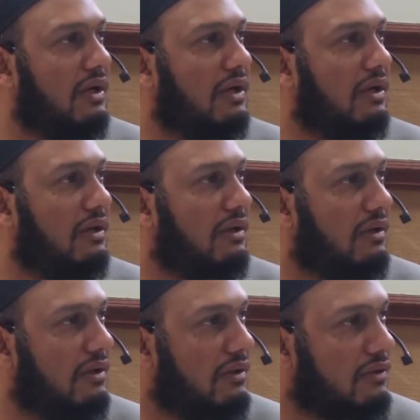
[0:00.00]

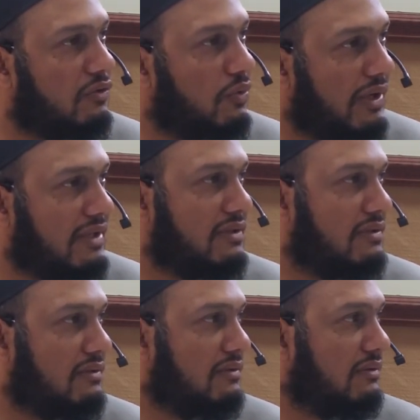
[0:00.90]
to
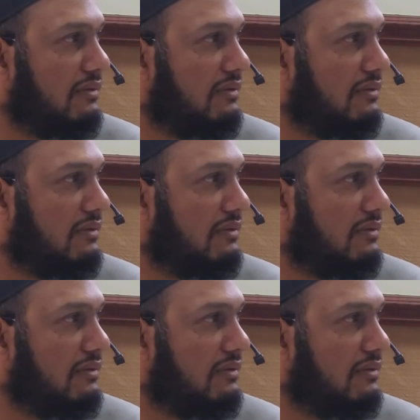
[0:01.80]
race.